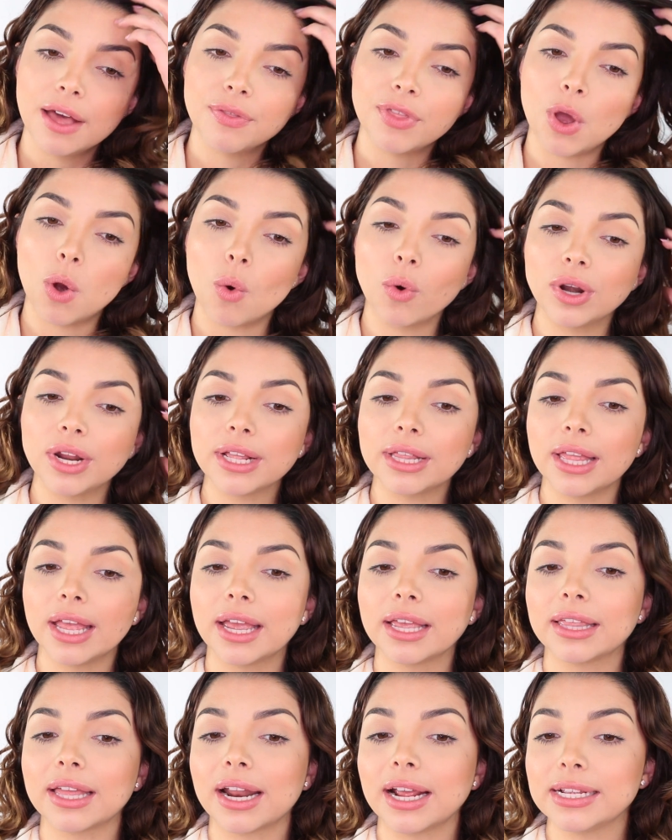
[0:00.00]
The only
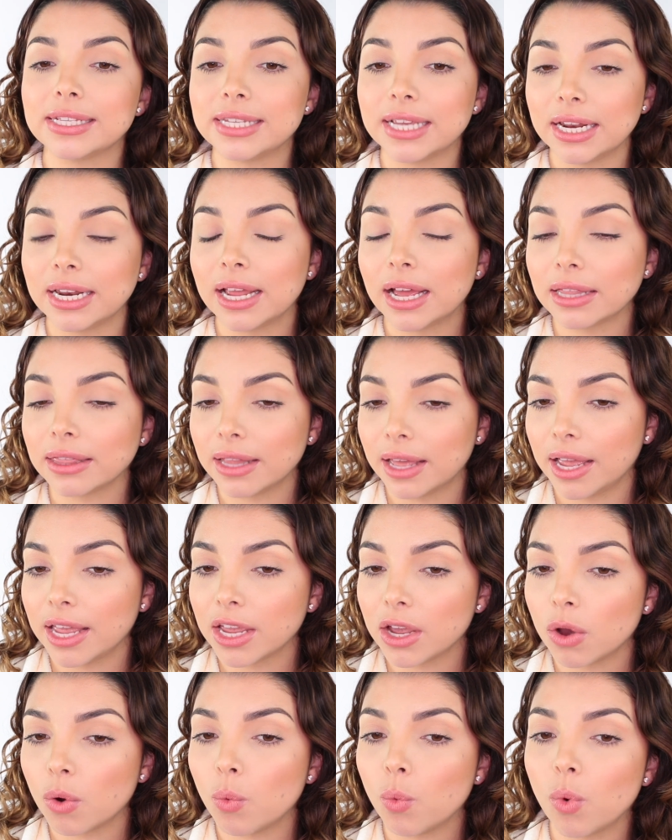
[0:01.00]
thing that I did not
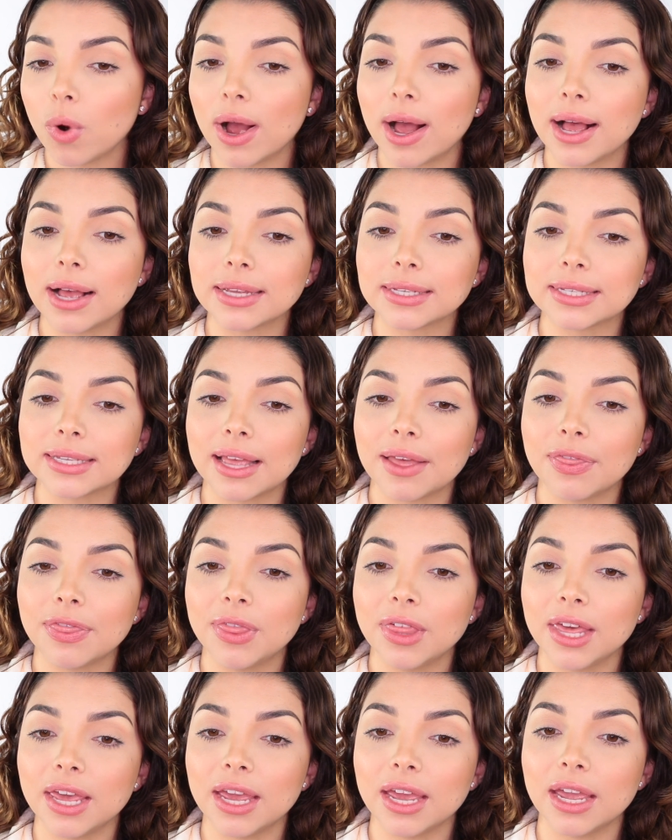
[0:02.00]
like was
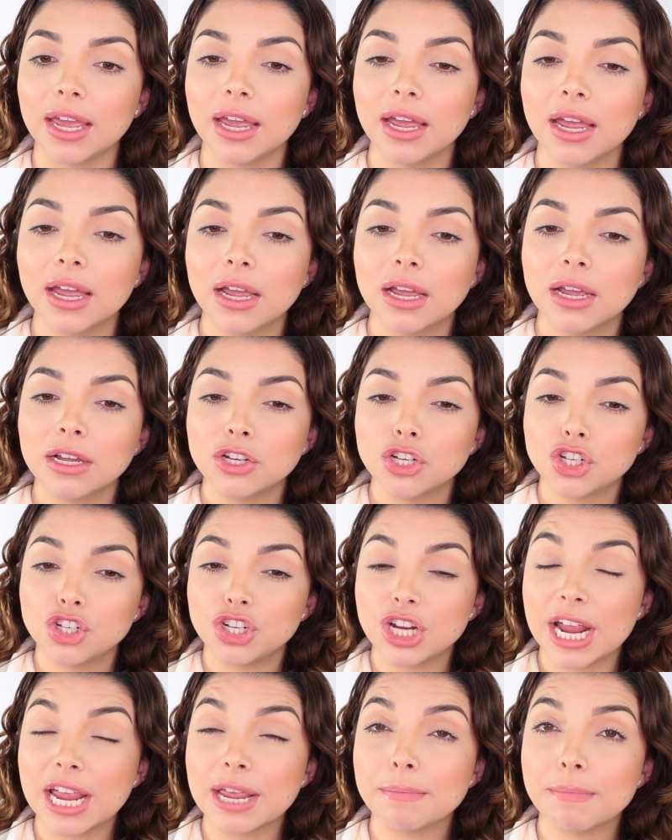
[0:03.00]
the
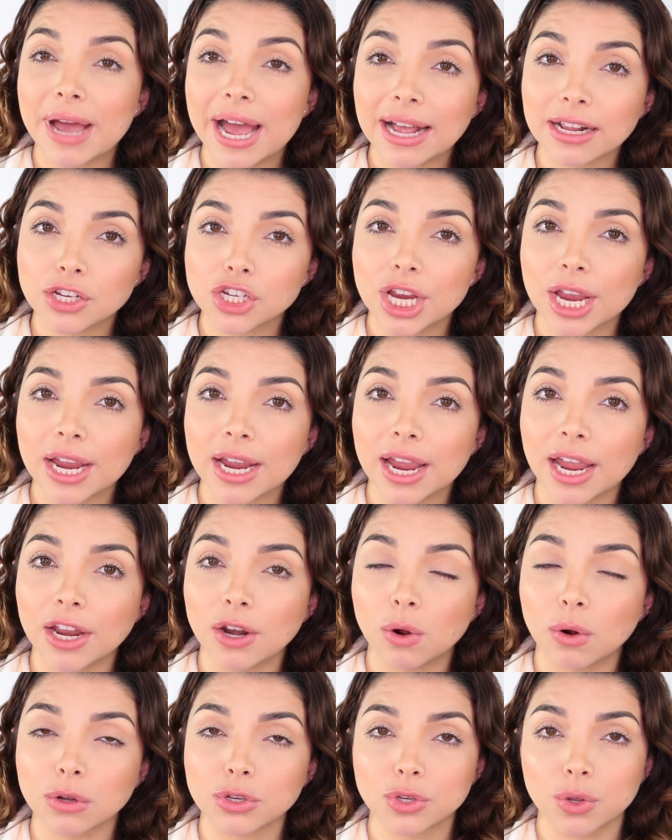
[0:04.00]
shade matching,
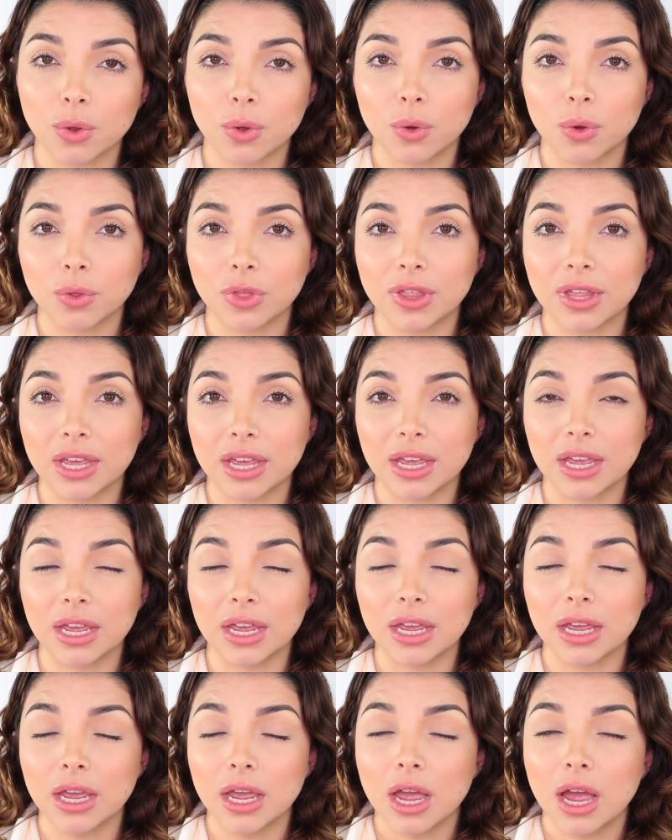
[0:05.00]
and also
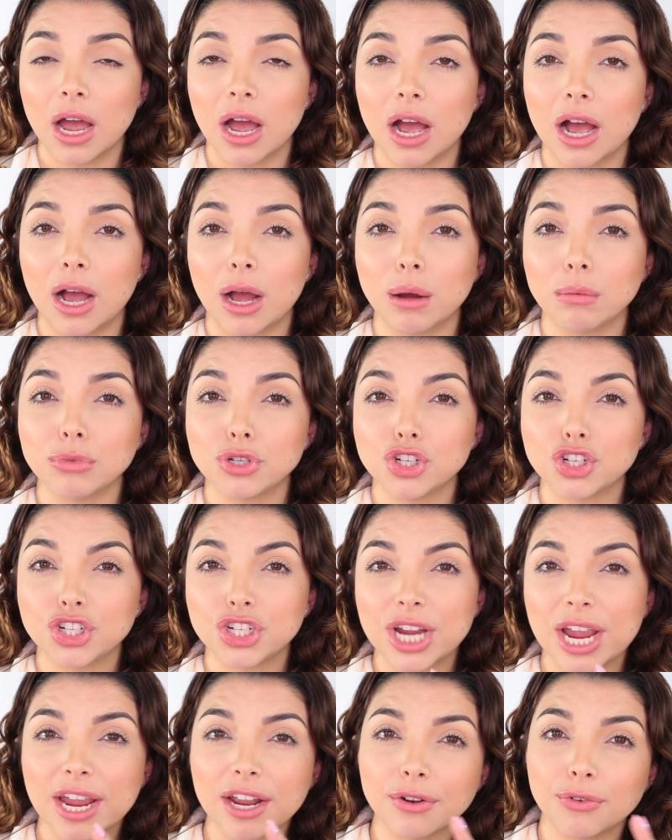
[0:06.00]
the
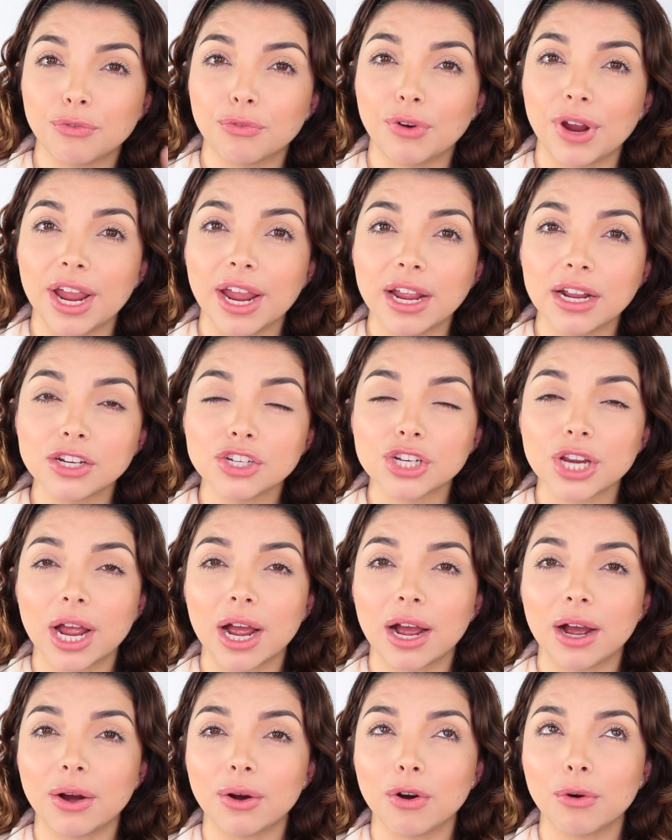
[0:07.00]
shade range.
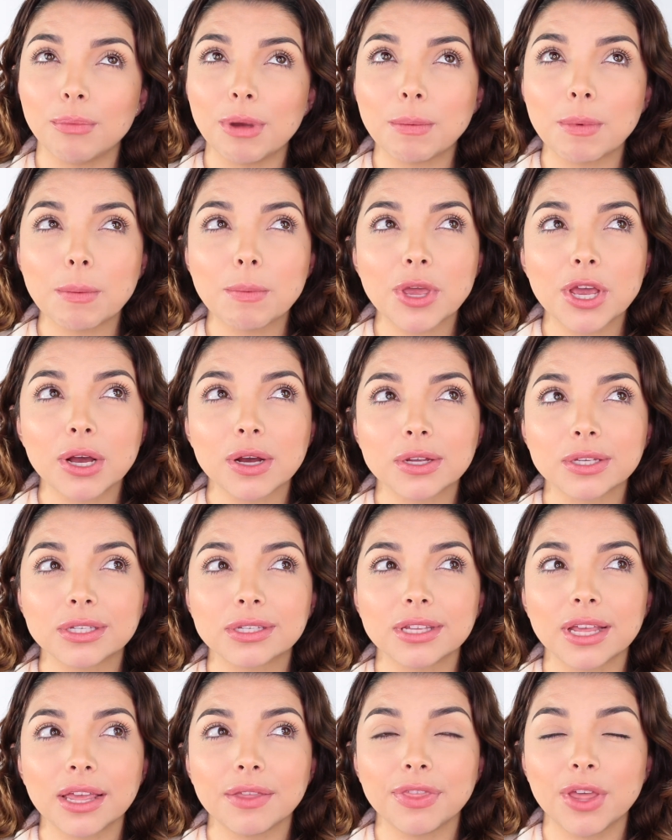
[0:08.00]
How maybe
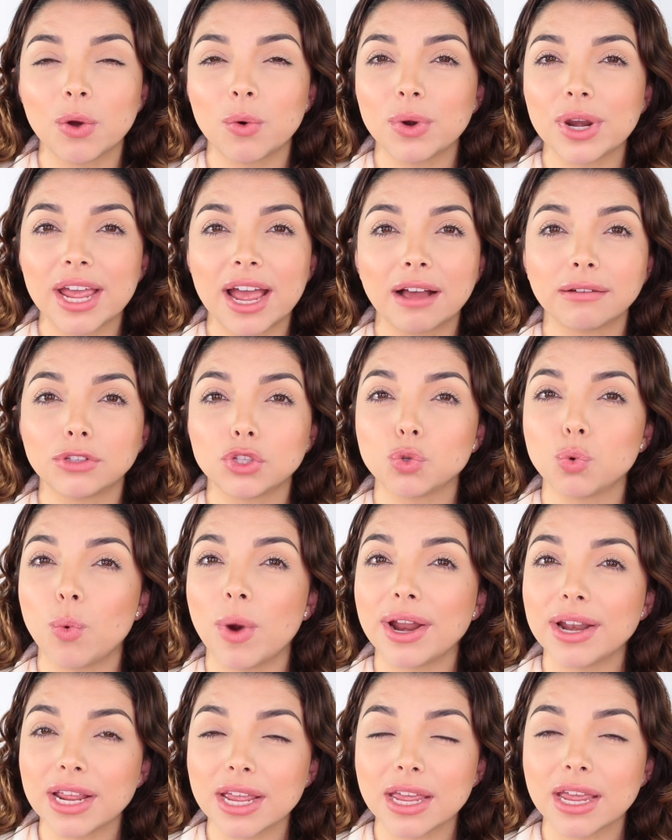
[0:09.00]
because they only have
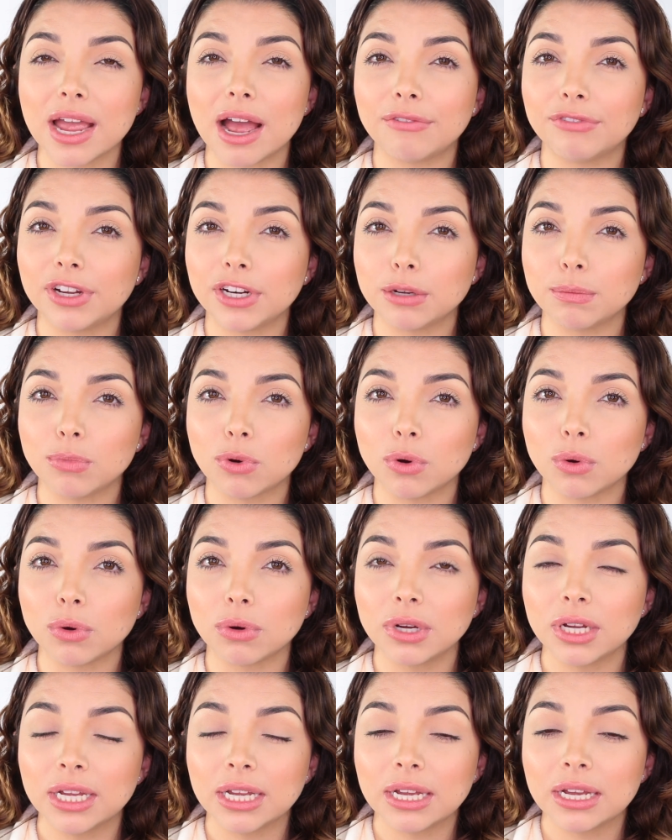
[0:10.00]
20
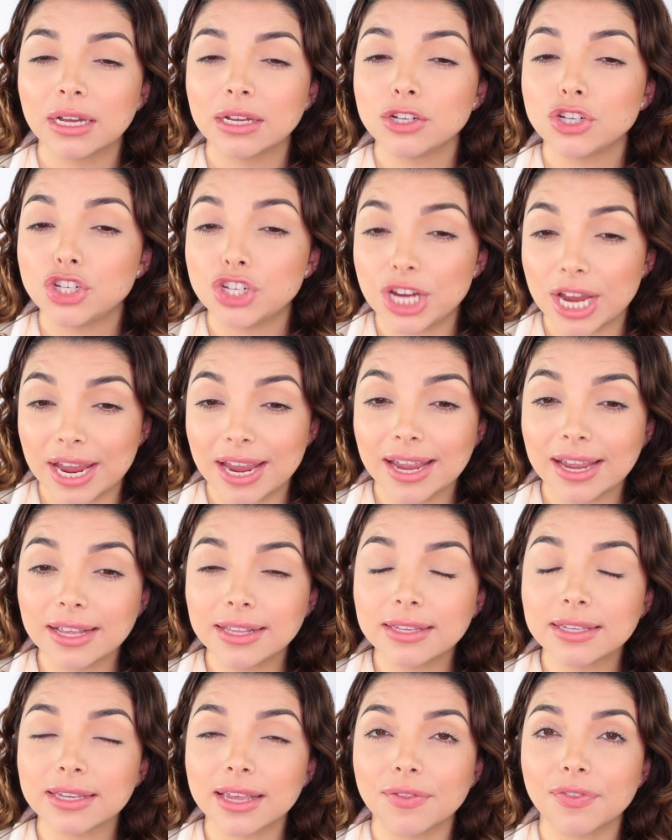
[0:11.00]
available
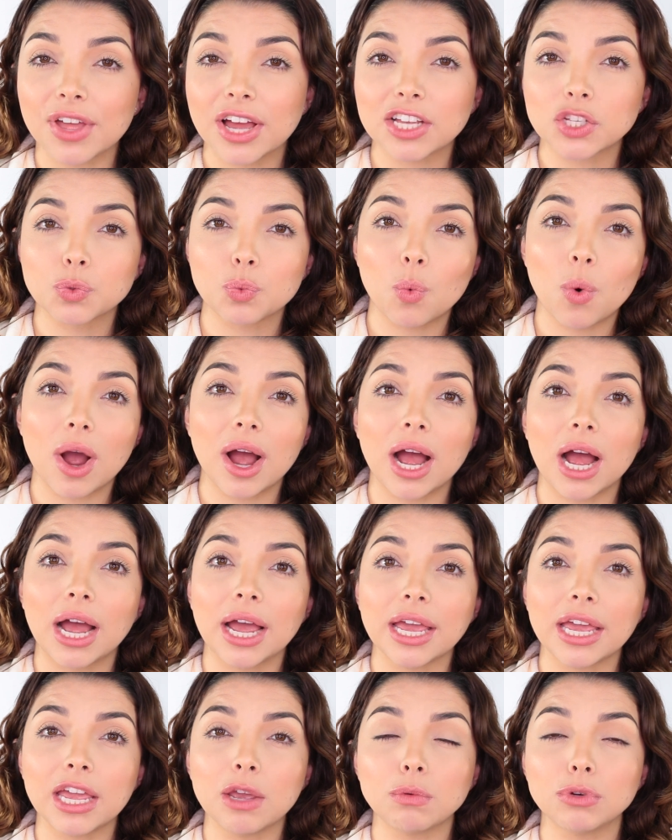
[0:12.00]
shades, and that's
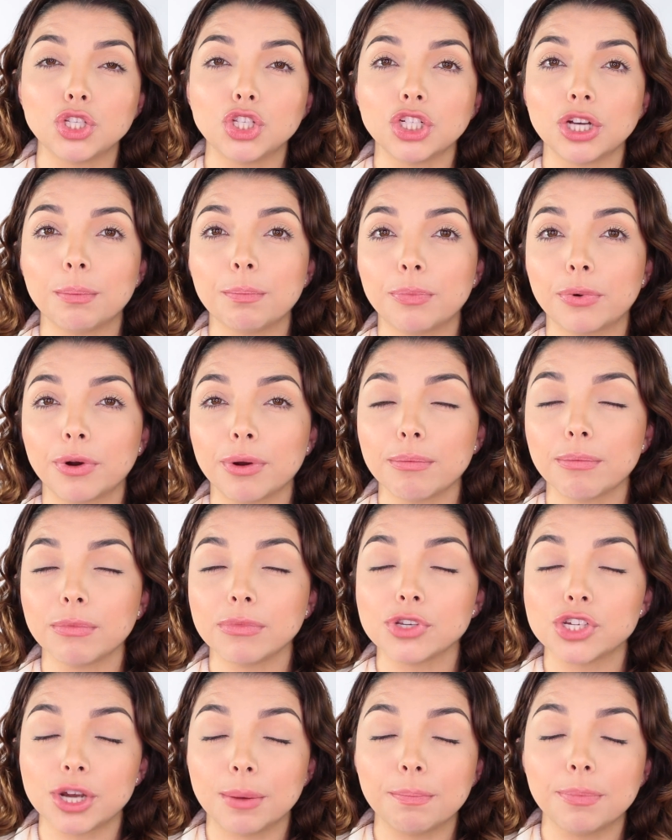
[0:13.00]
why it was
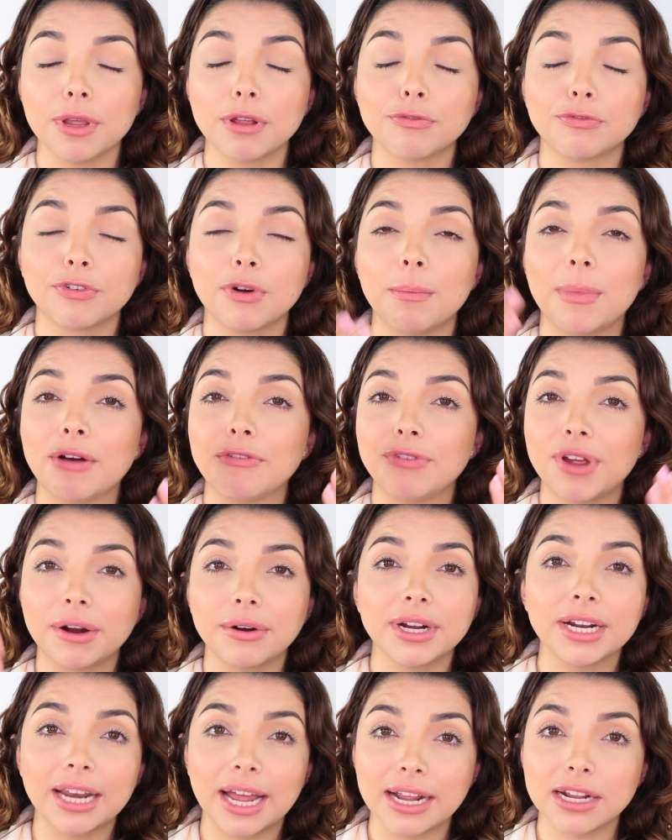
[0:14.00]
jumping from a
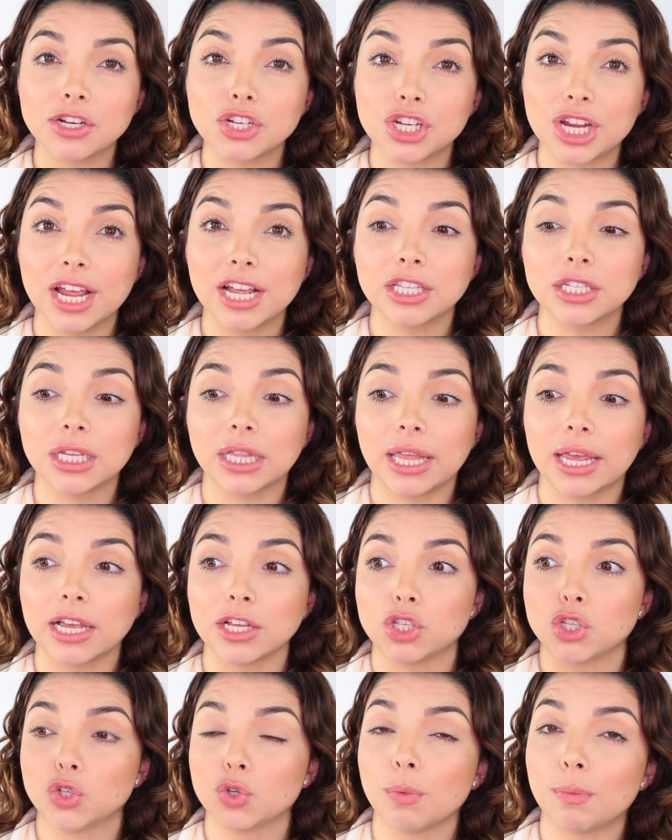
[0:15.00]
very light shade to like
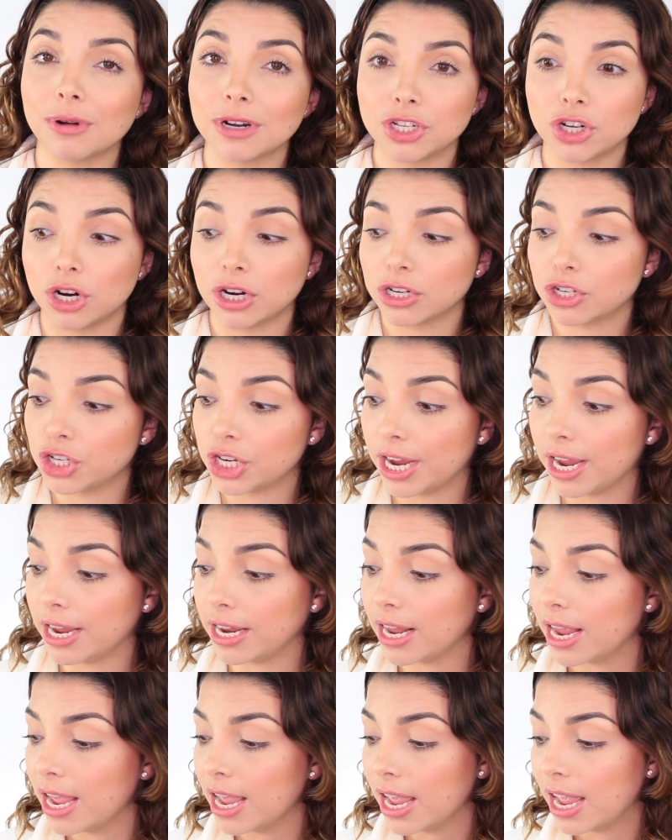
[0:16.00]
a super dark
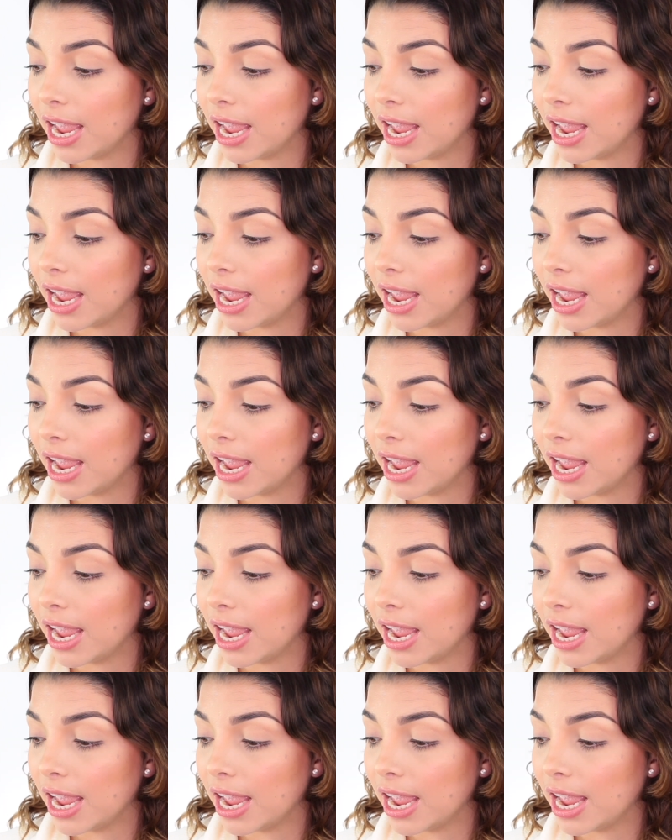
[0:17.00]
shade.